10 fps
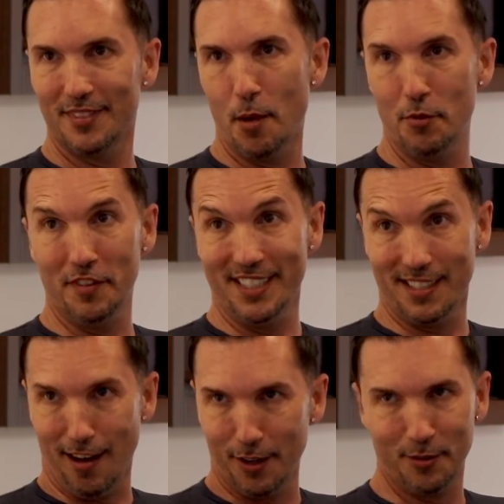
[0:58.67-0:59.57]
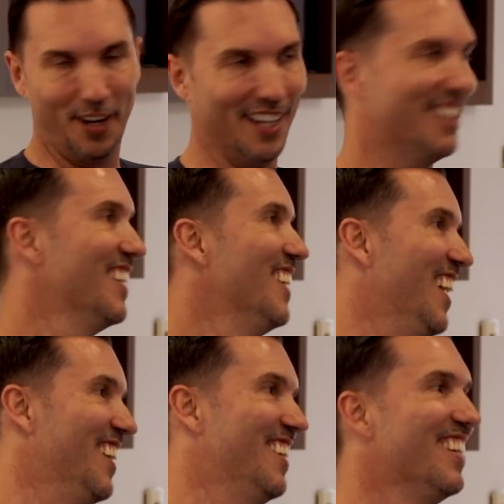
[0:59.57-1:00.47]
a movie star, right?
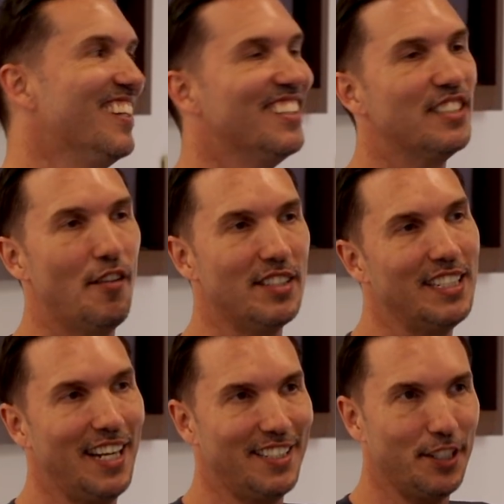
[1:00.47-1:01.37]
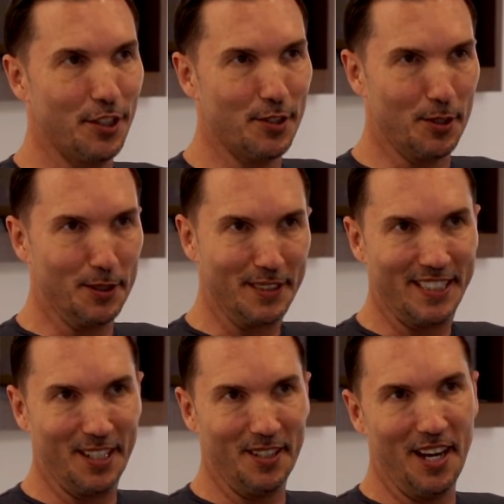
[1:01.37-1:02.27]
17, 18 years old.
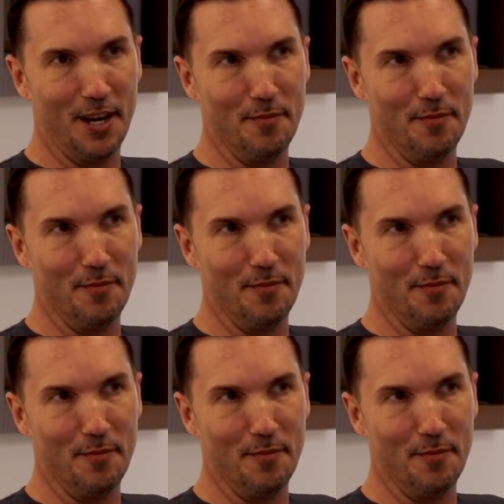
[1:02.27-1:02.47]
So